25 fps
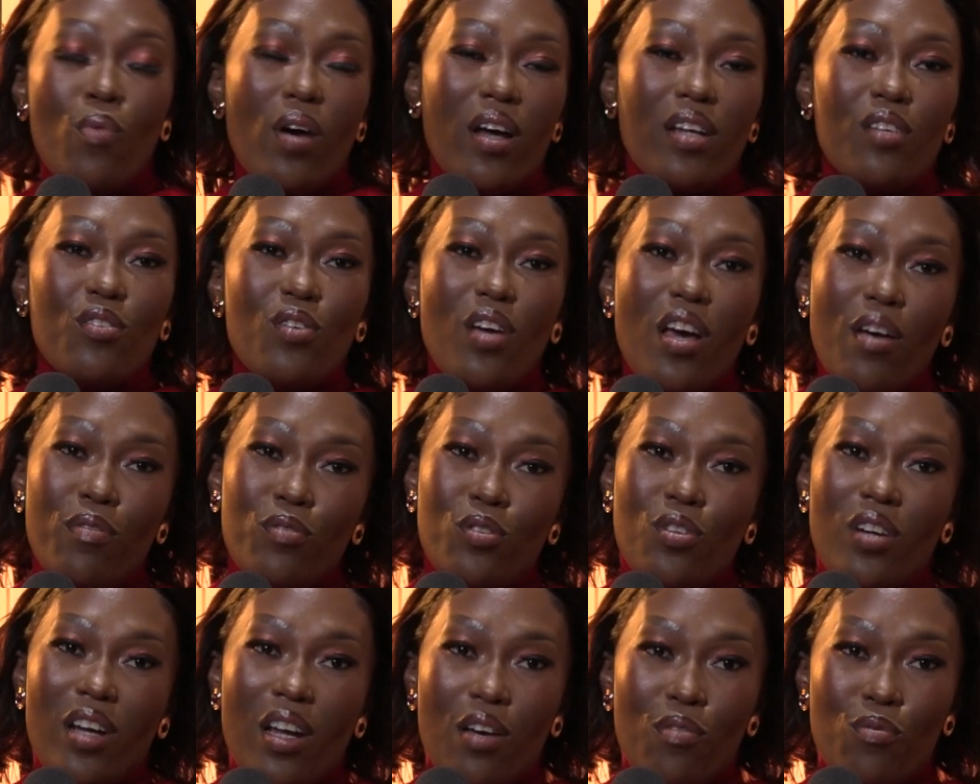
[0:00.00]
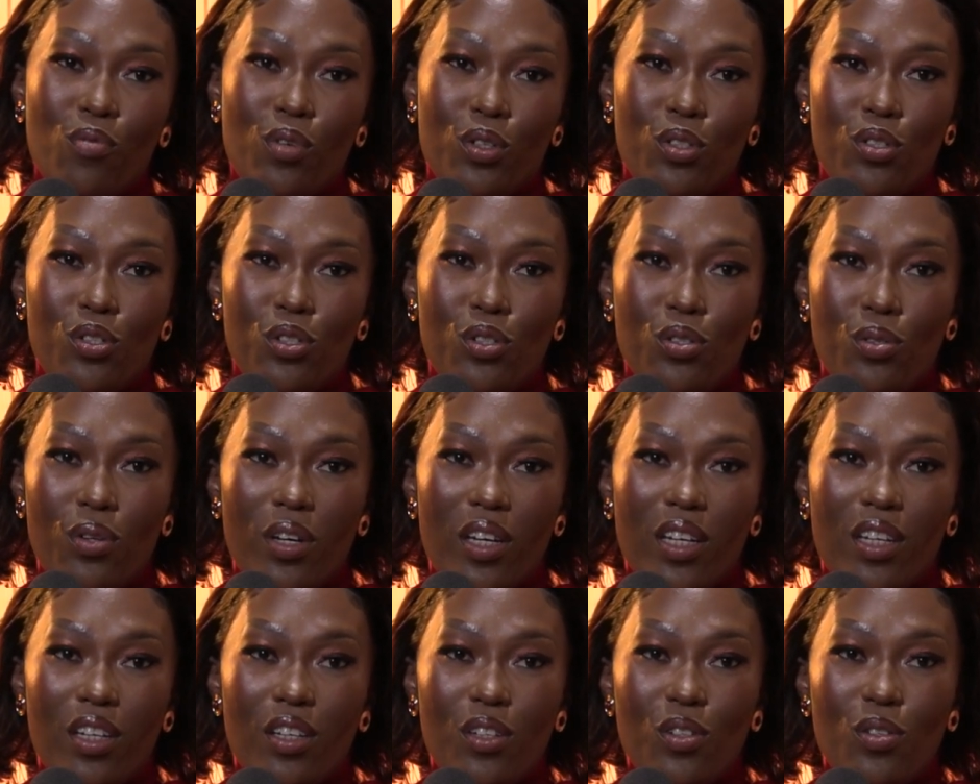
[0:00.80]
one, you have to love what you're doing.
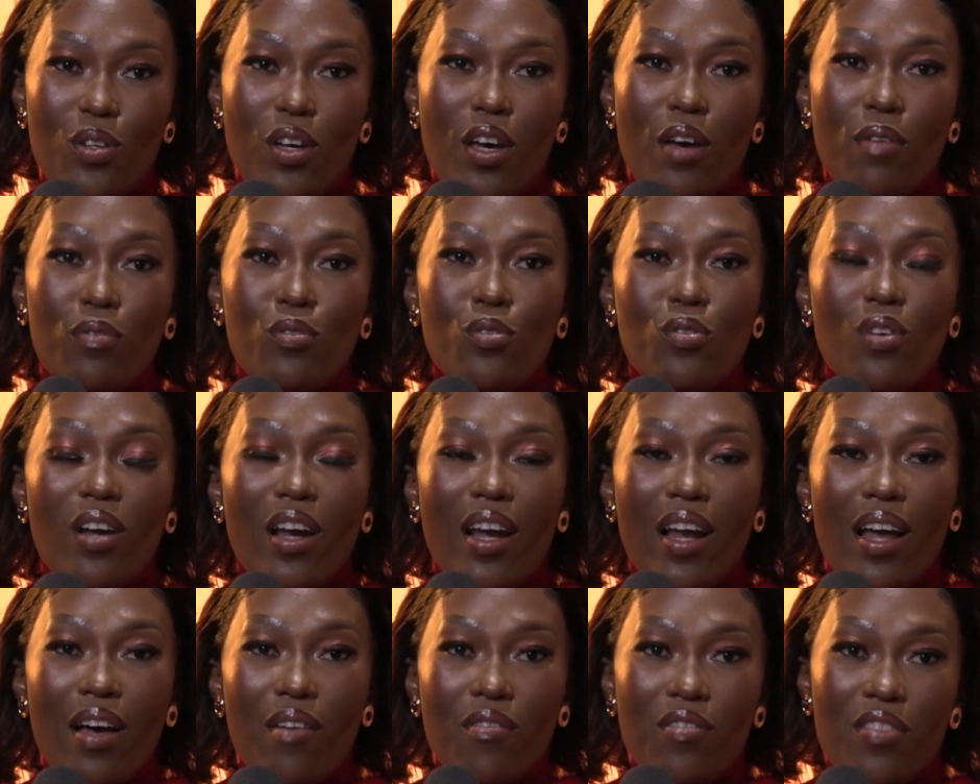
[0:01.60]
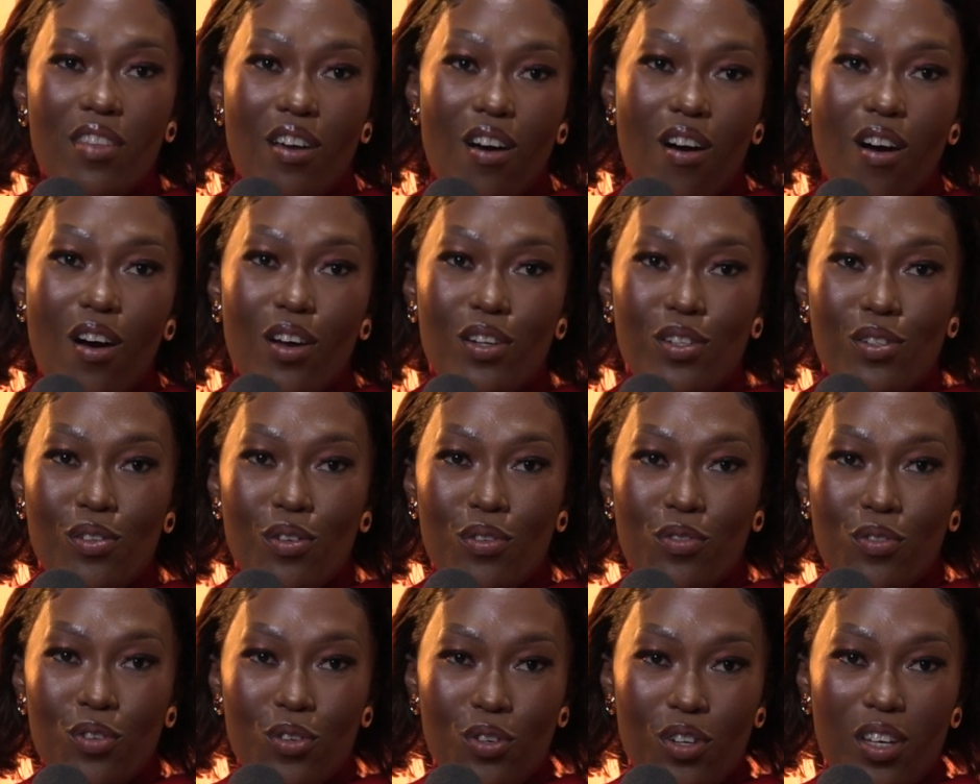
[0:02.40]
You have to love the art
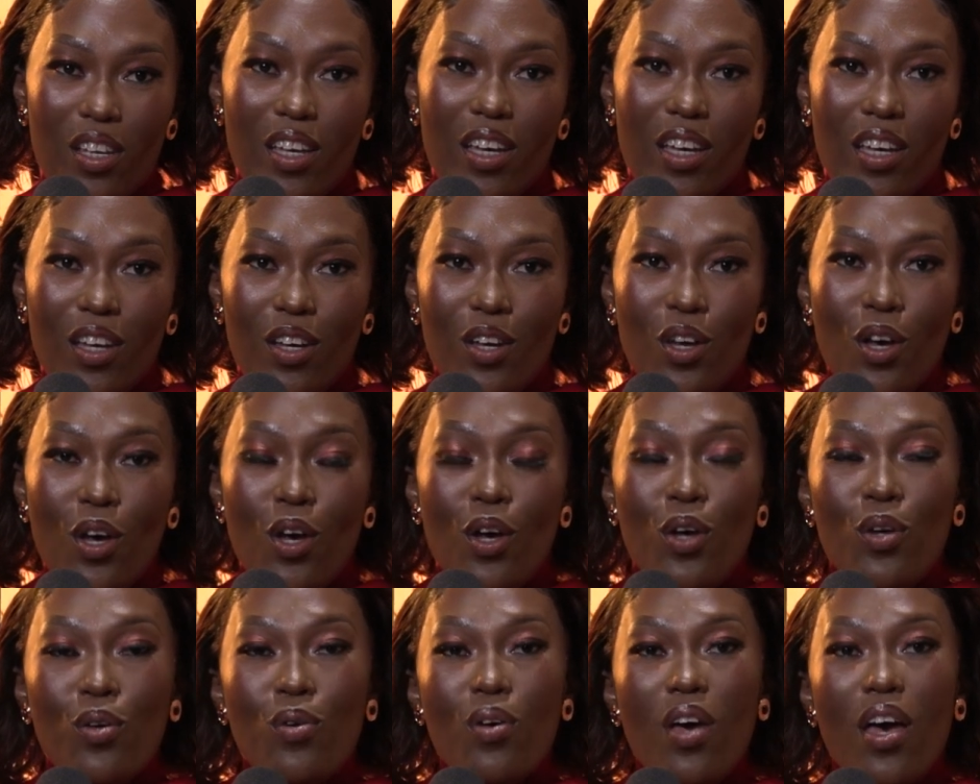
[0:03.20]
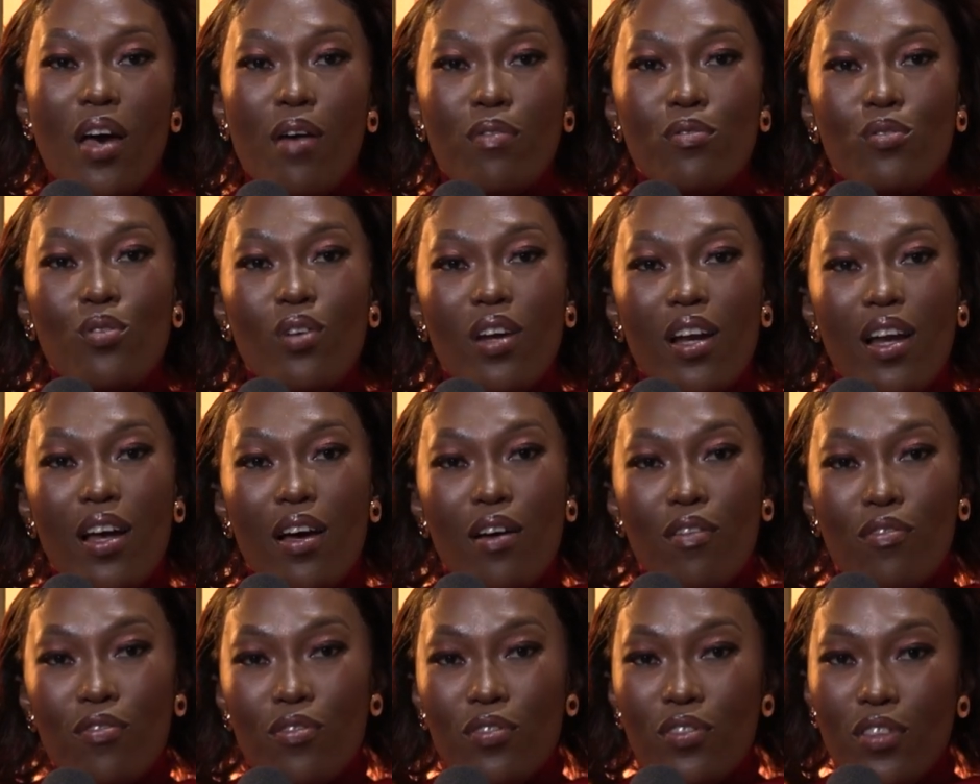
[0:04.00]
of cooking. You have to
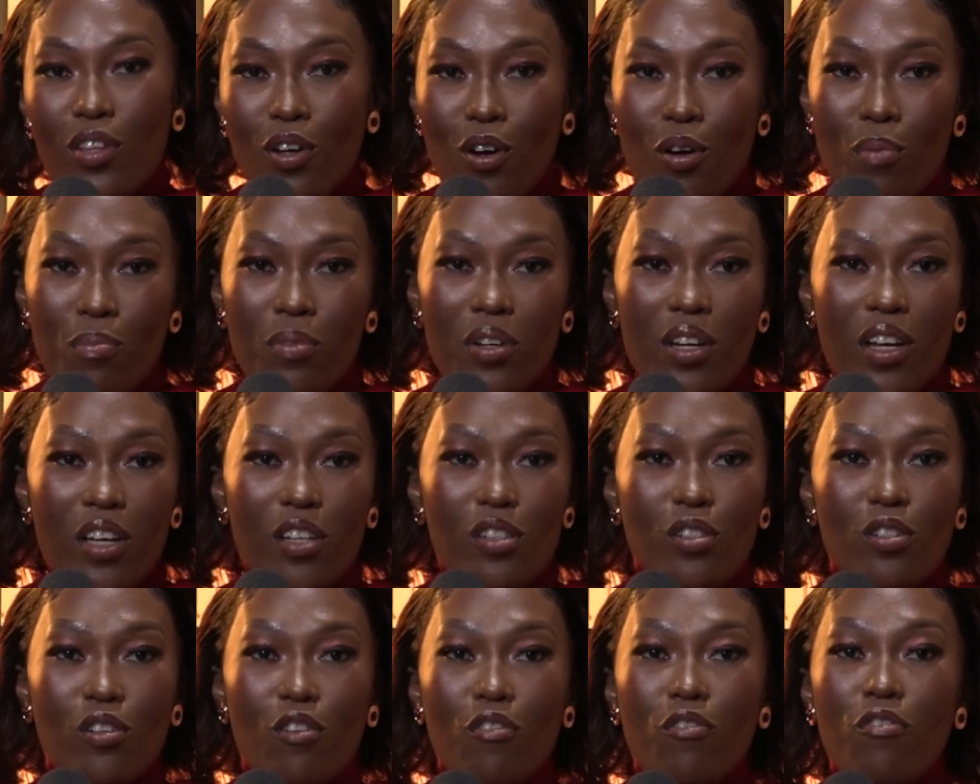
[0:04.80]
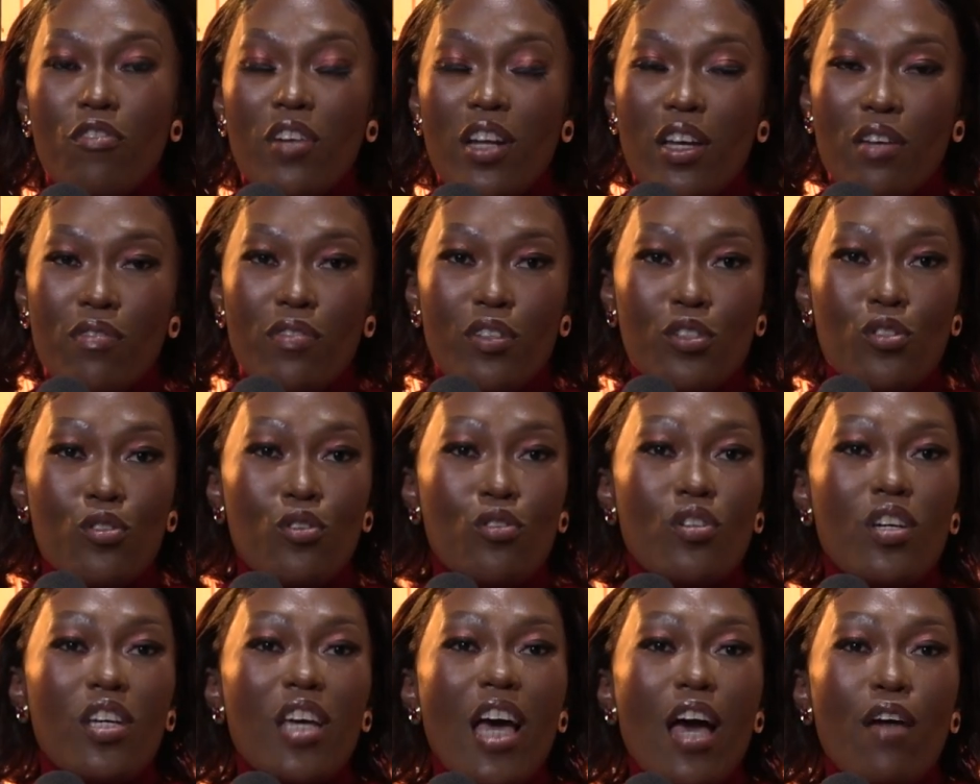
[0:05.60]
love the combination of flavors.
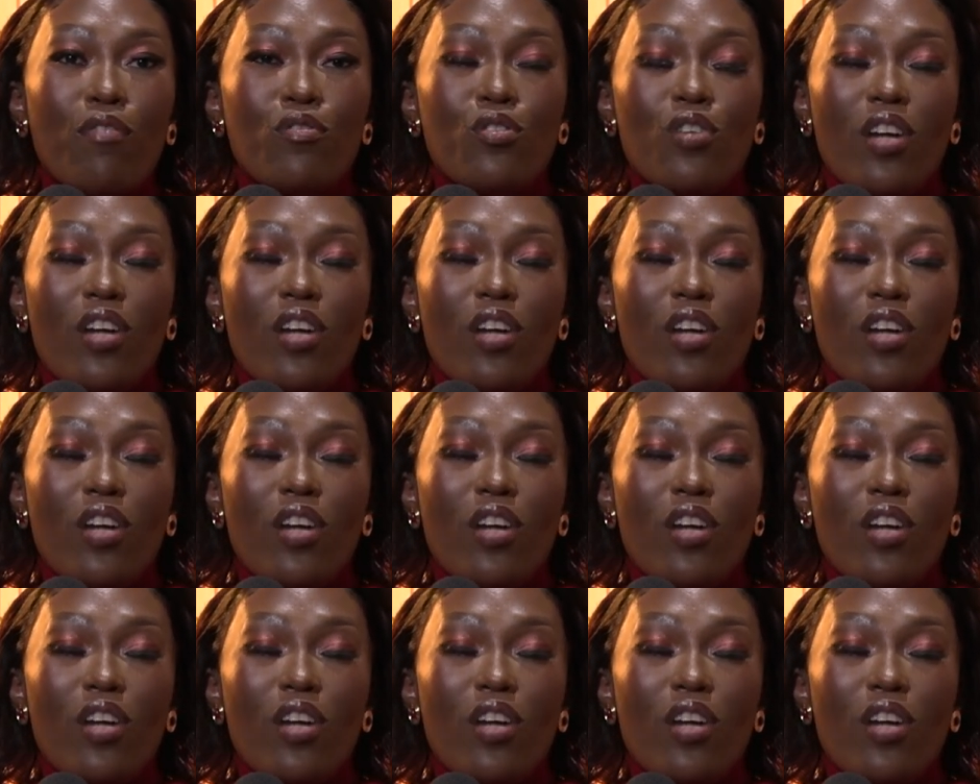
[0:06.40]
You have